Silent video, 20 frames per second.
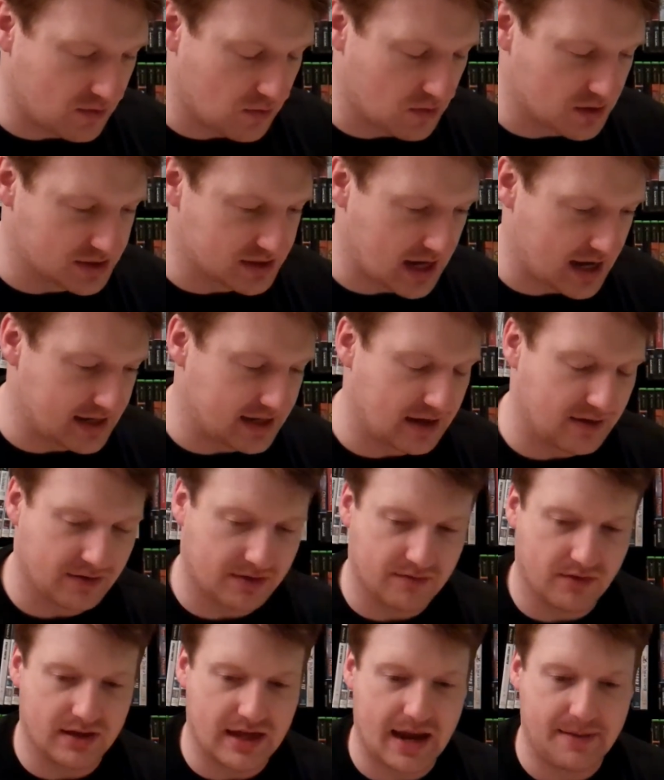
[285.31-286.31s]
course, I did a
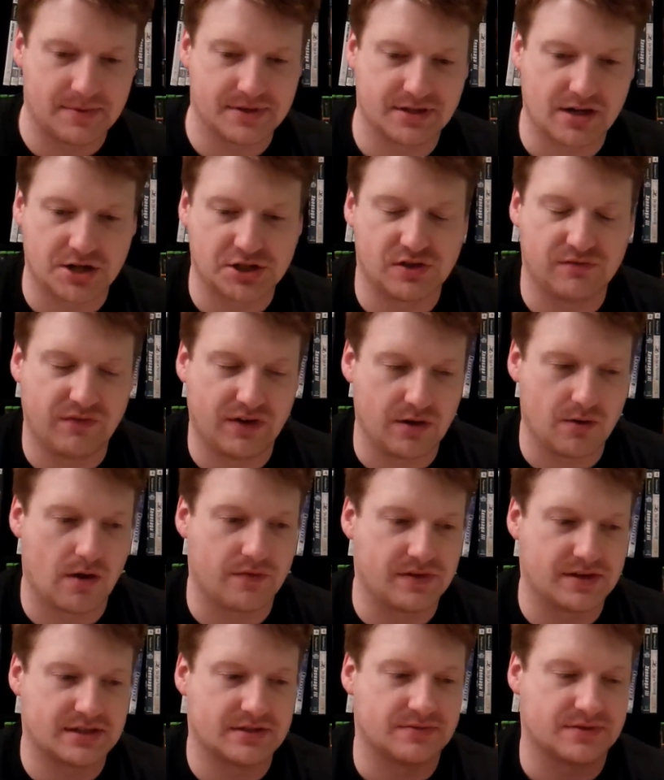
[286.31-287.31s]
game discussion video on this.